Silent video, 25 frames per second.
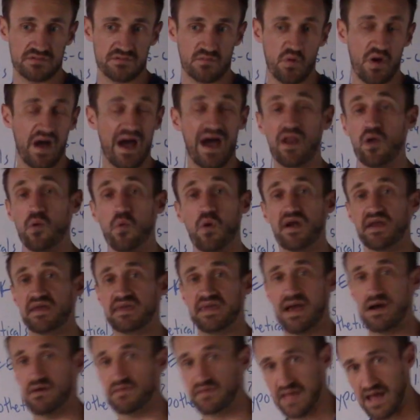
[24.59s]
well, I don't want to
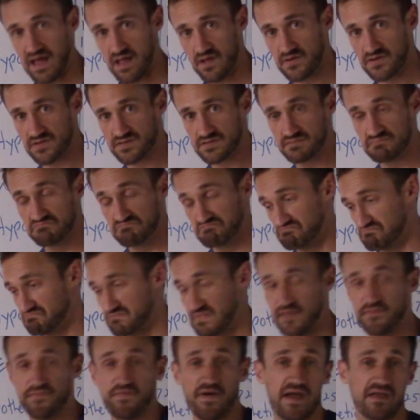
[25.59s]
count calories.
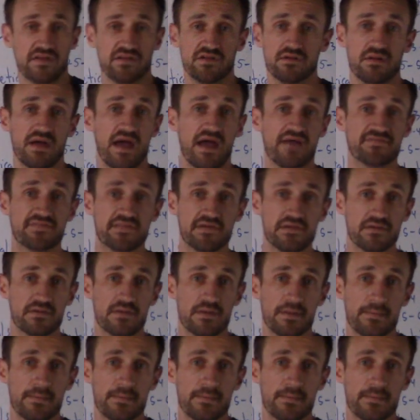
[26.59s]
That's fine, you don't have to.